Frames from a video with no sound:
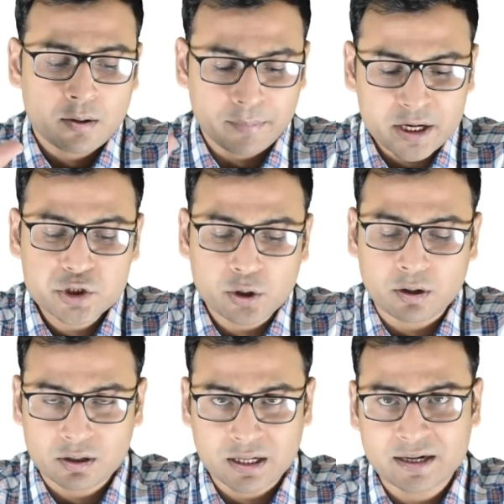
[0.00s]
Make
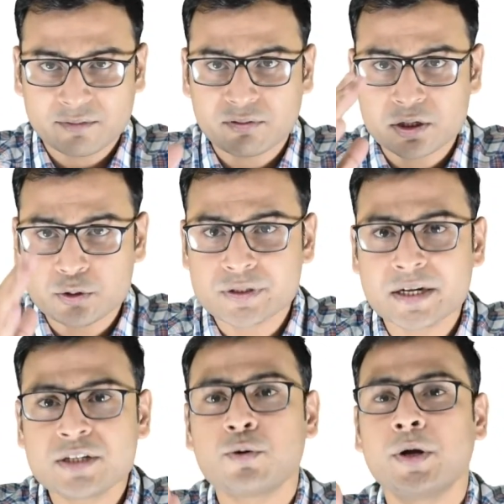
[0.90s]
sure that if a user
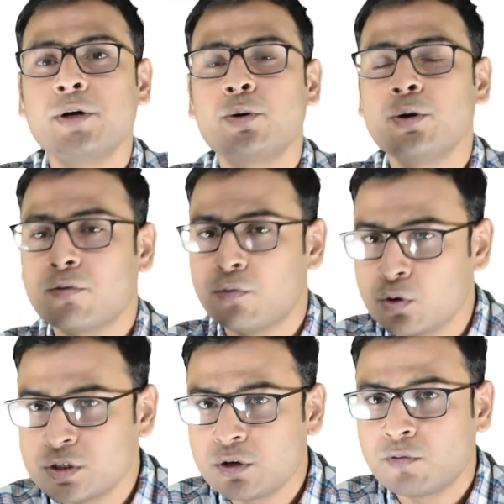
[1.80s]
is going to your
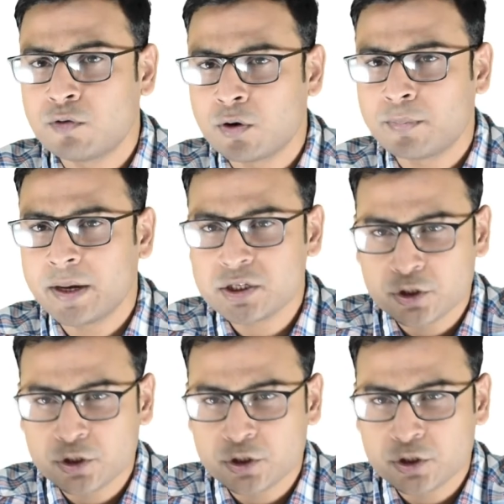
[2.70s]
404 page,